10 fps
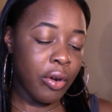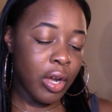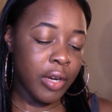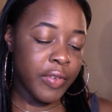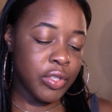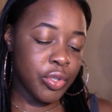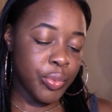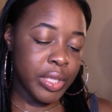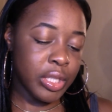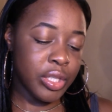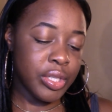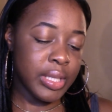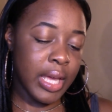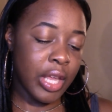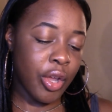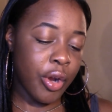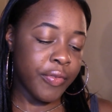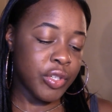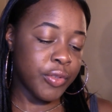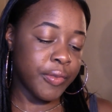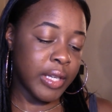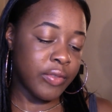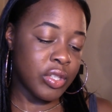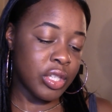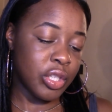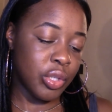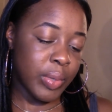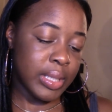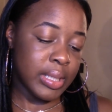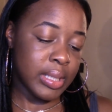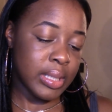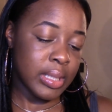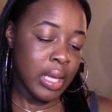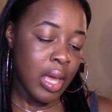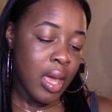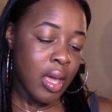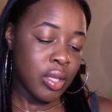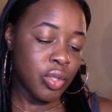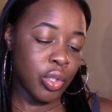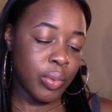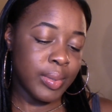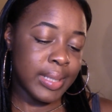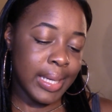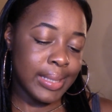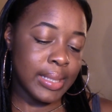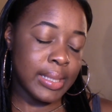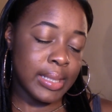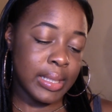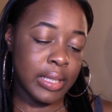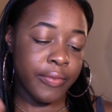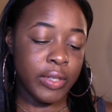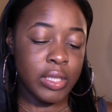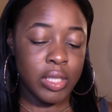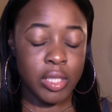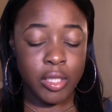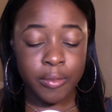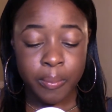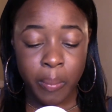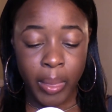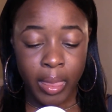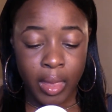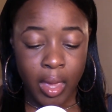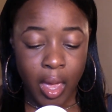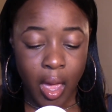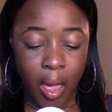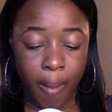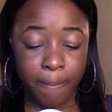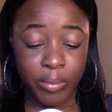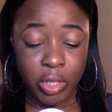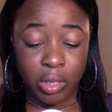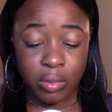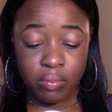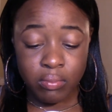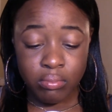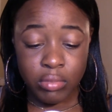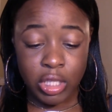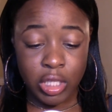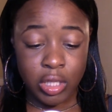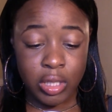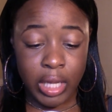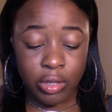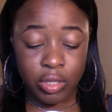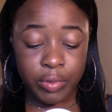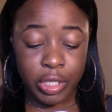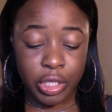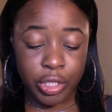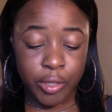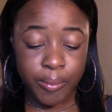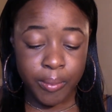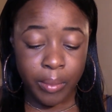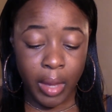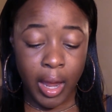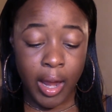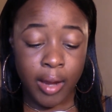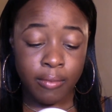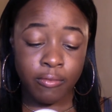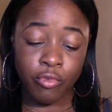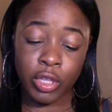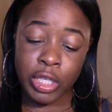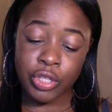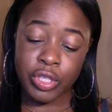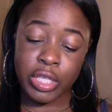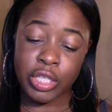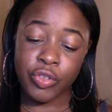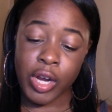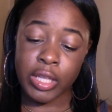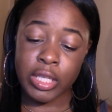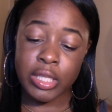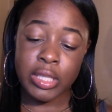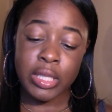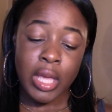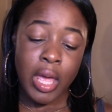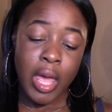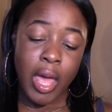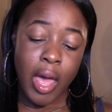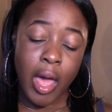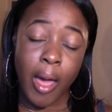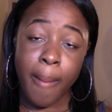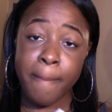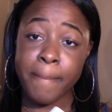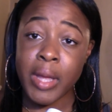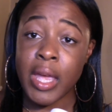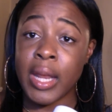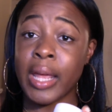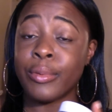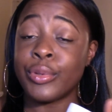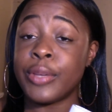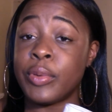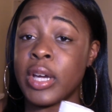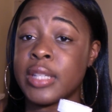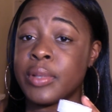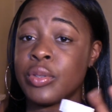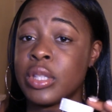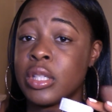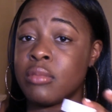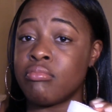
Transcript: artificial sweeteners and artificial flavors in the US. So you will taste and see the difference. So sounds pretty good. I'm really interested in trying this. And I will keep you guys posted.